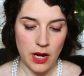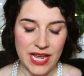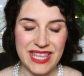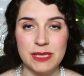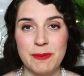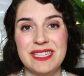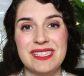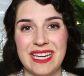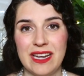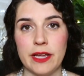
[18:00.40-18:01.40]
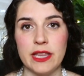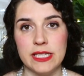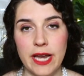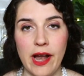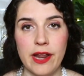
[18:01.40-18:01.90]
I think it's basically like the
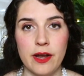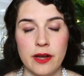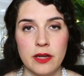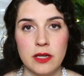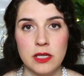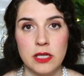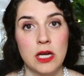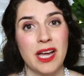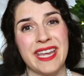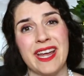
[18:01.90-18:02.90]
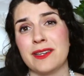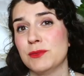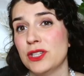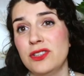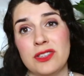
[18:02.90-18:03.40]
Italian, again, I'm
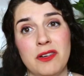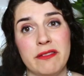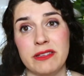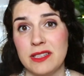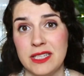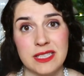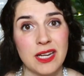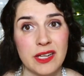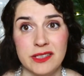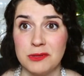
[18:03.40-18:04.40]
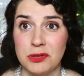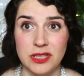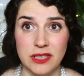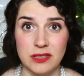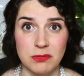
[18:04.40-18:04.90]
so sorry if there's any Italians
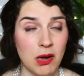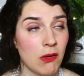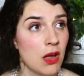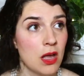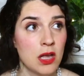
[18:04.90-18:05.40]
watching this as well,